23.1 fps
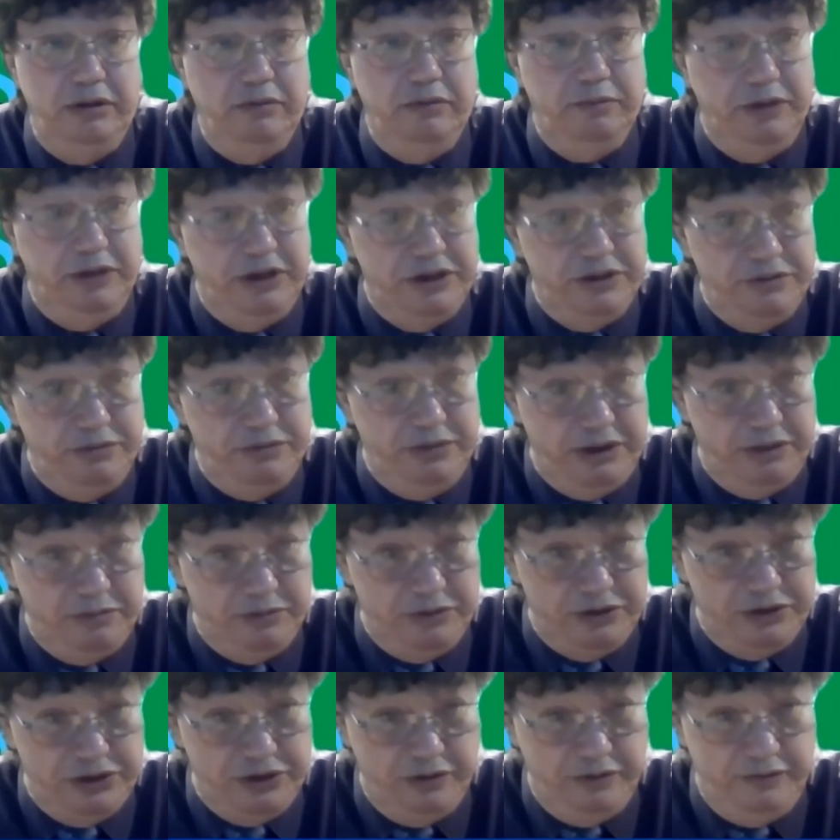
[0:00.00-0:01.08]
because we can
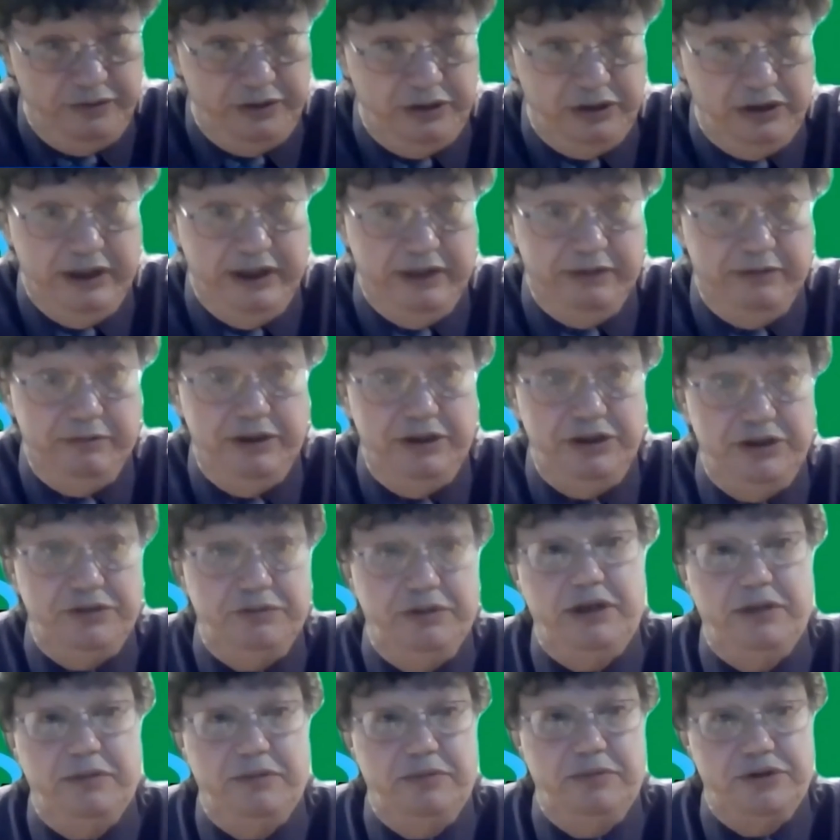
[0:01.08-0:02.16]
preserve their language,
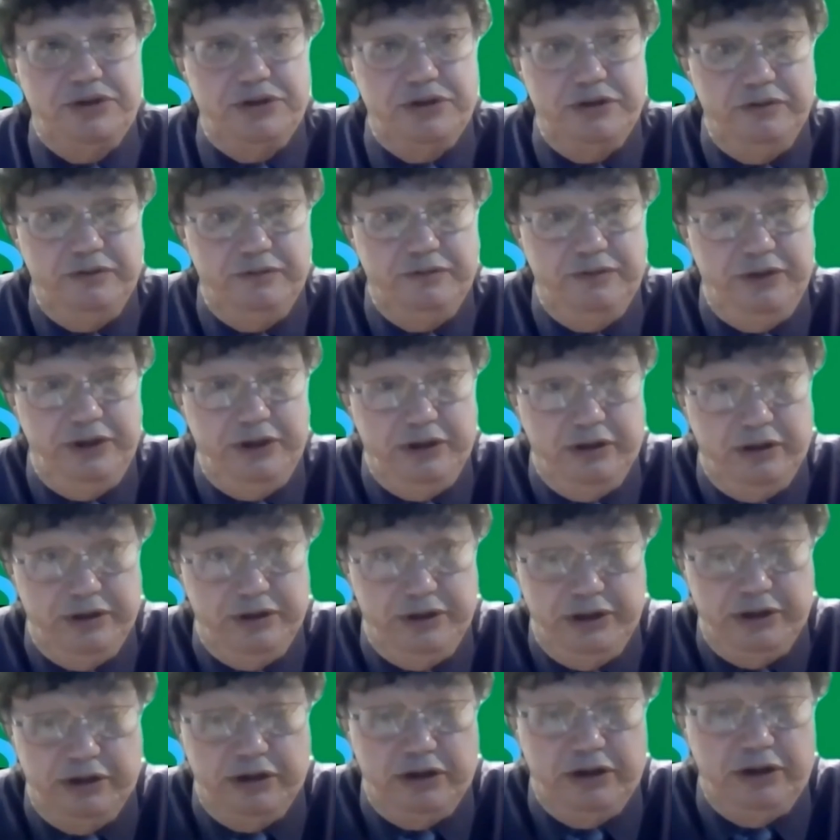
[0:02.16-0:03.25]
we can preserve their
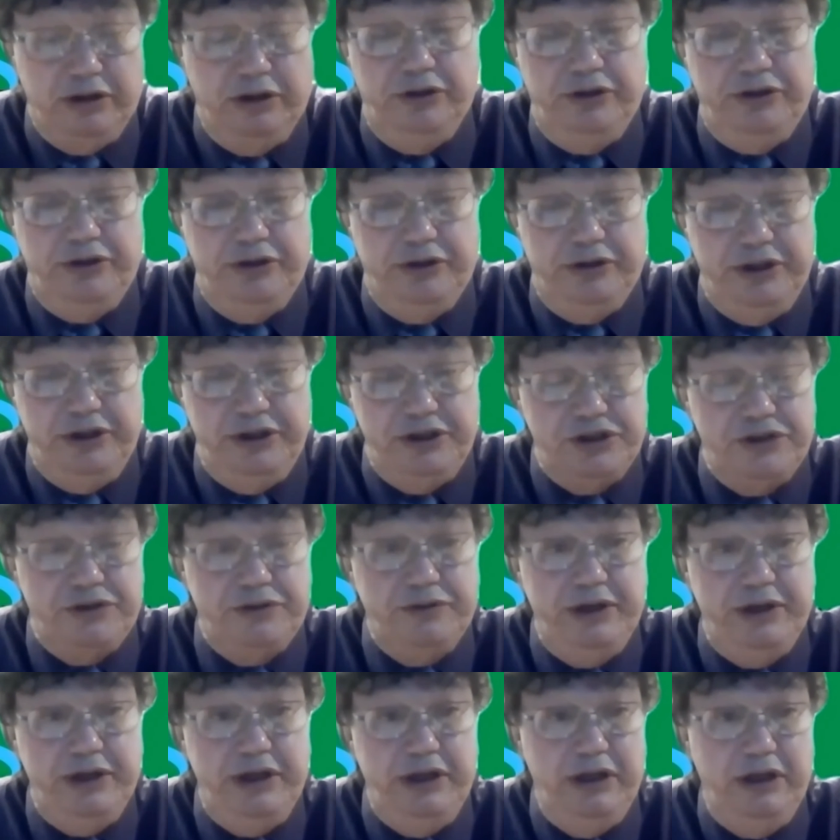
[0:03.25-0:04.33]
their cult, their
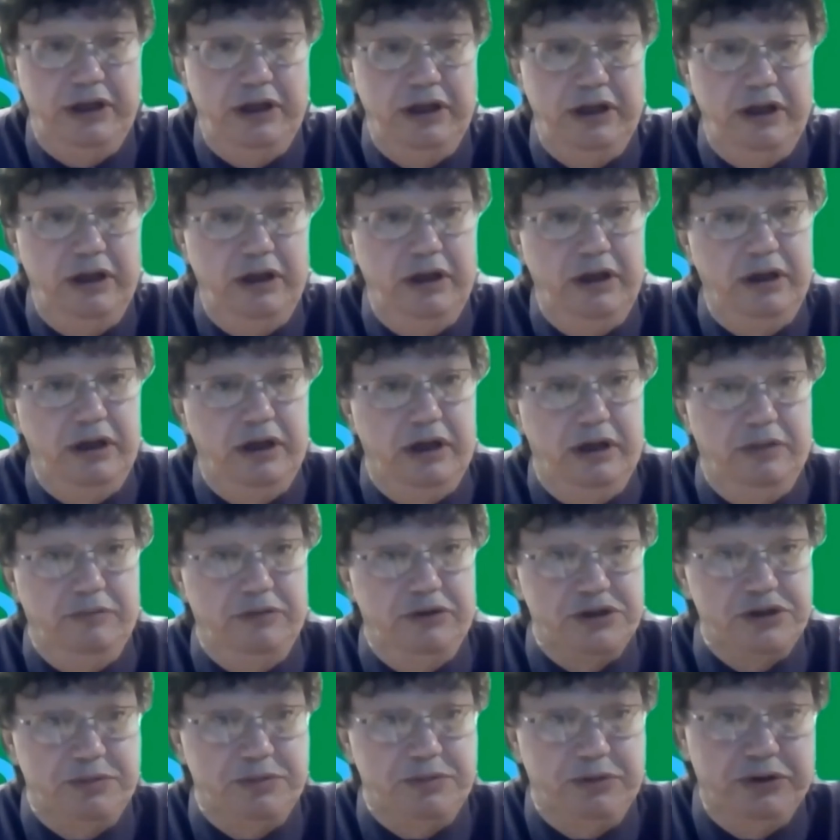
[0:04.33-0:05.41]
history, um,
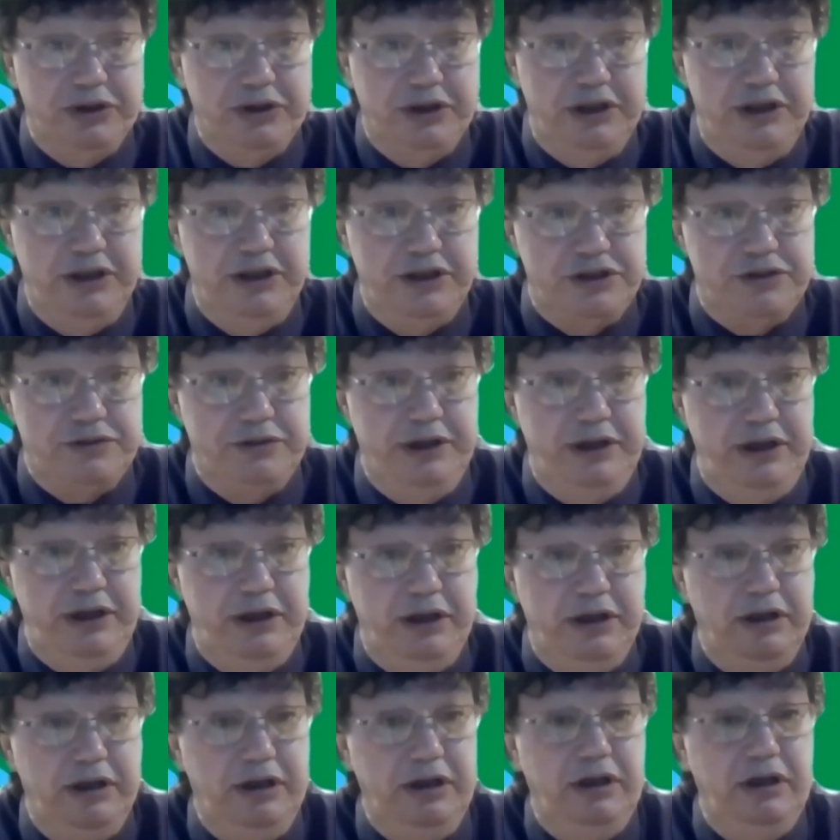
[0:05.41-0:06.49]
their spoken
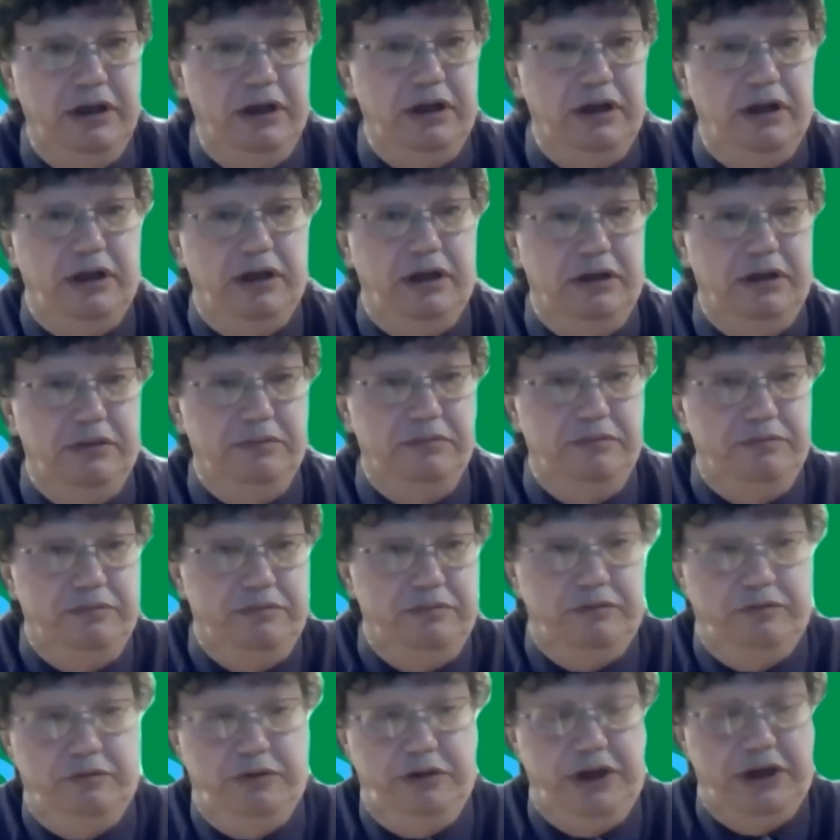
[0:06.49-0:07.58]
history.
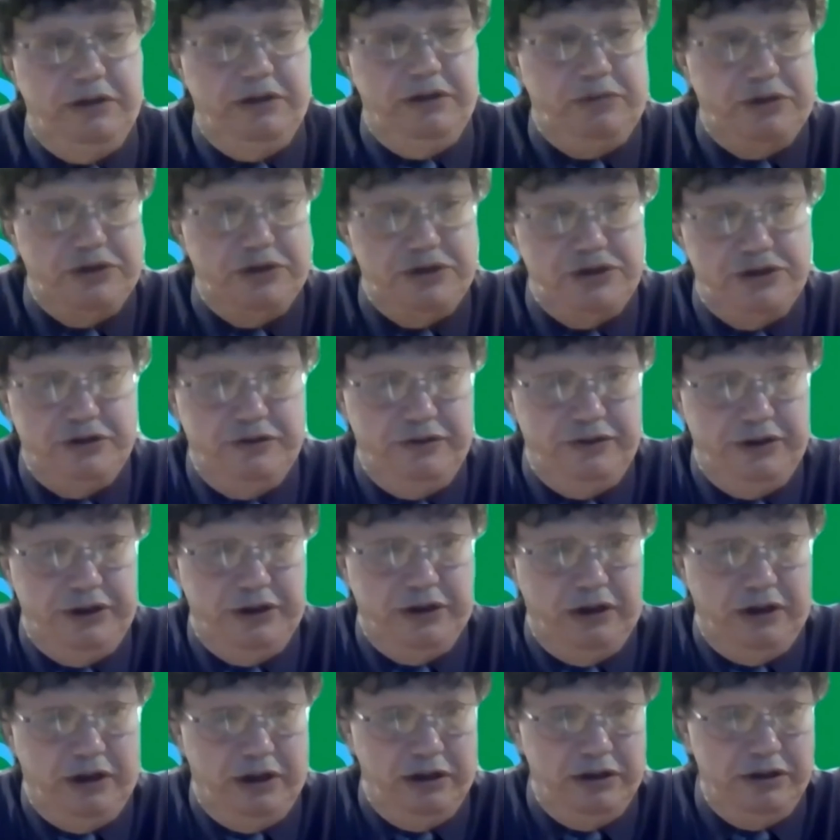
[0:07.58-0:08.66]
Um, we can preserve
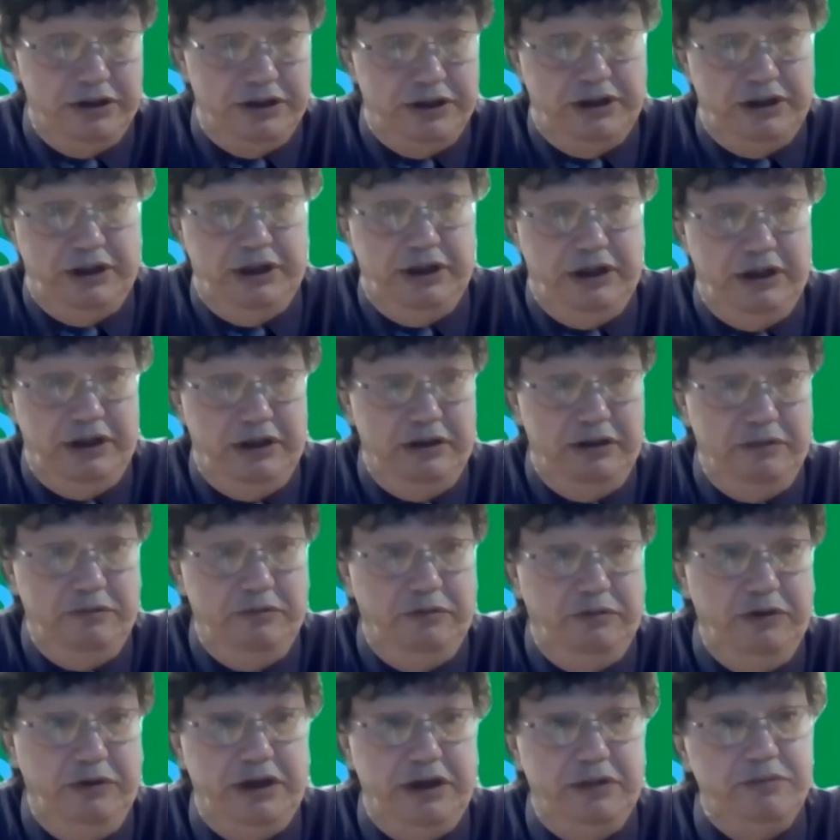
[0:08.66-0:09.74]
their art.
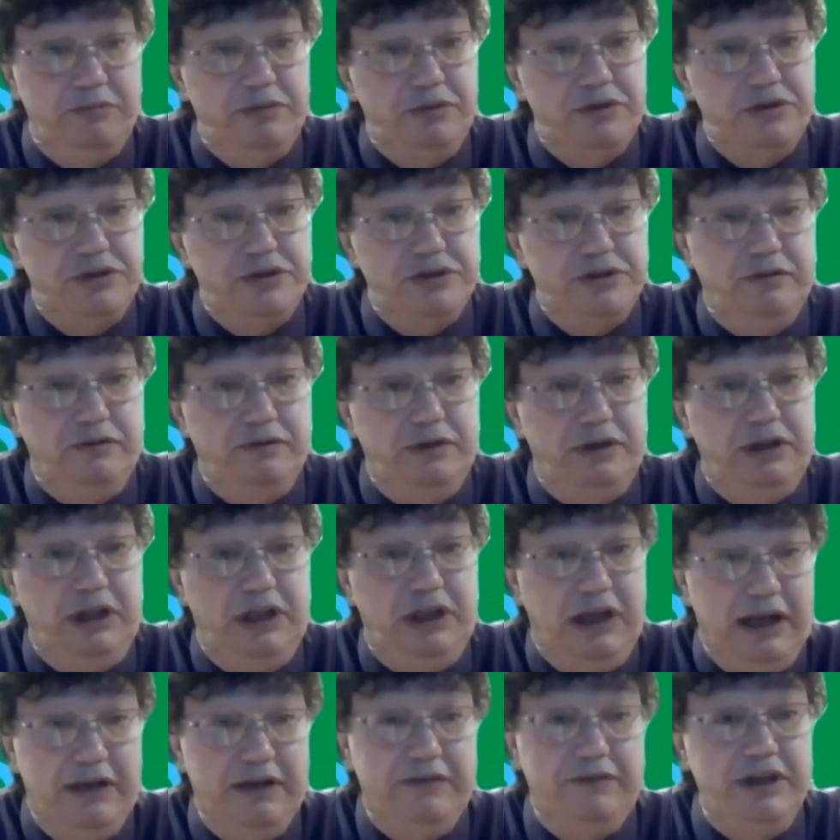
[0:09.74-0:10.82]
Um, we can preserve a
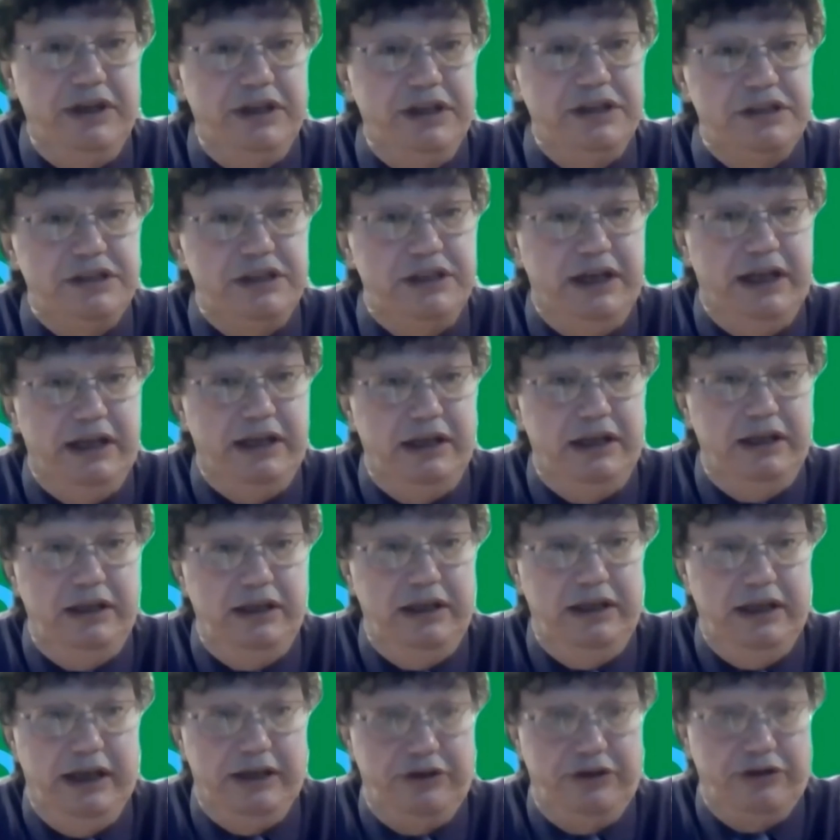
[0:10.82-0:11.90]
lot of things that
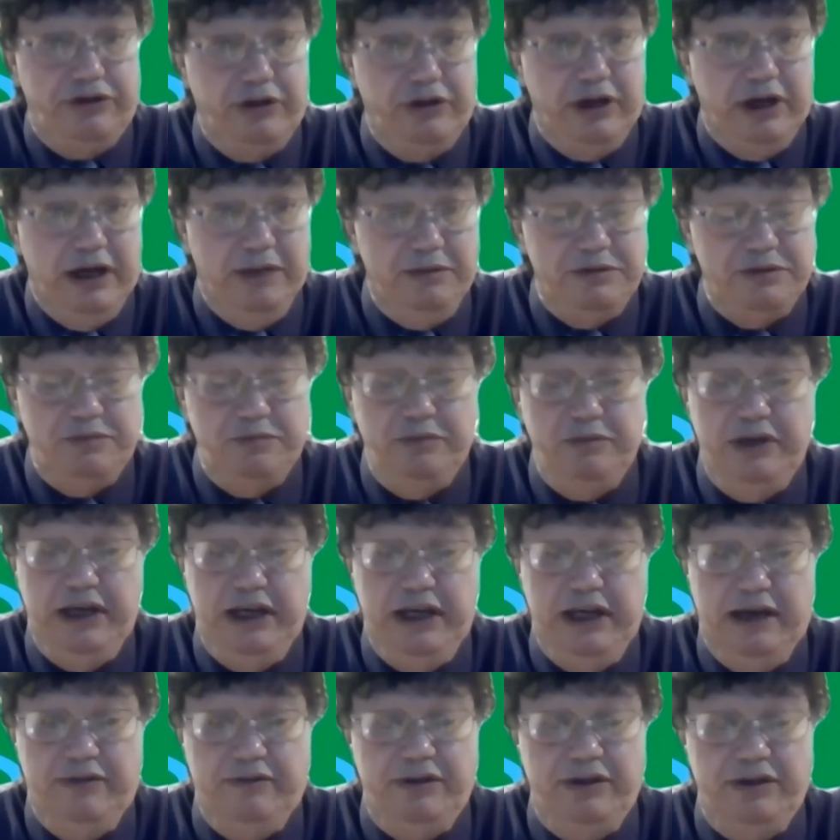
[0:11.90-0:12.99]
that tribes
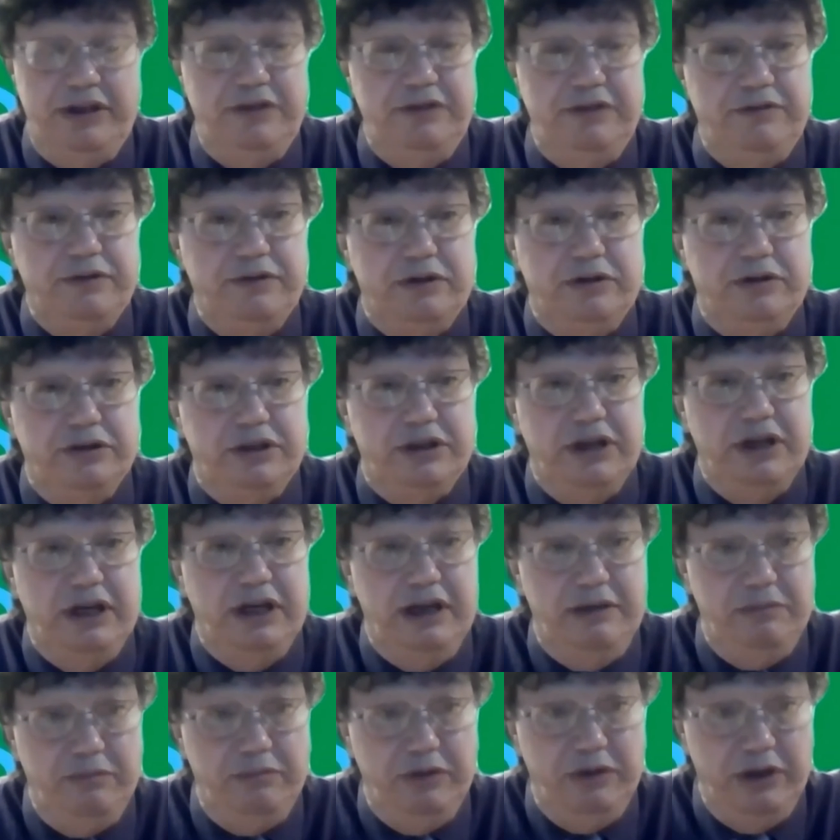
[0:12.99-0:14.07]
may have a difficult
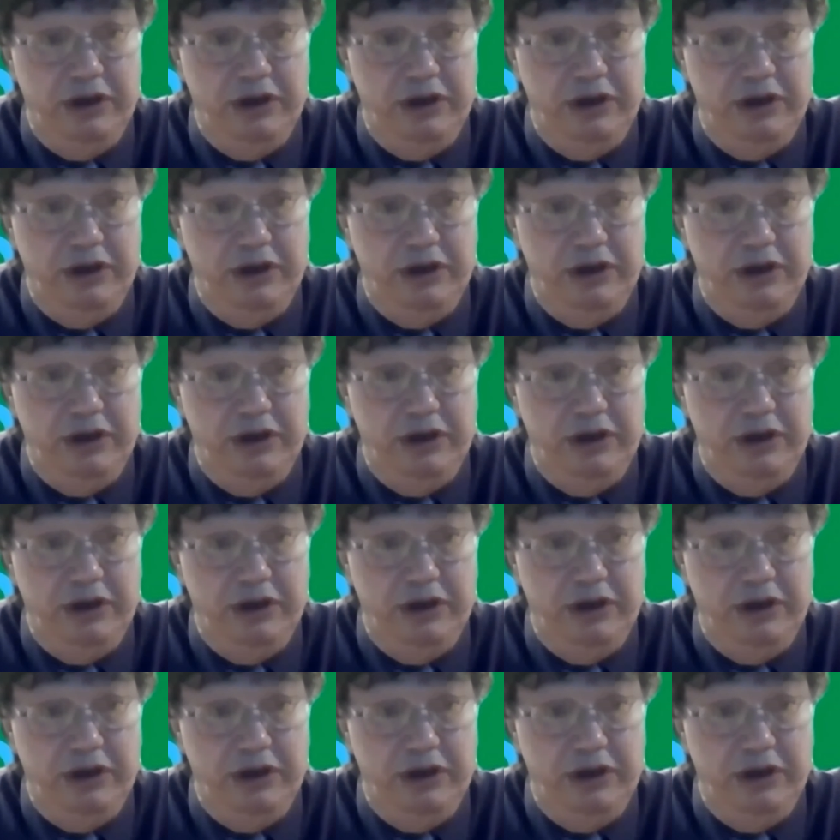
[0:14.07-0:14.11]
time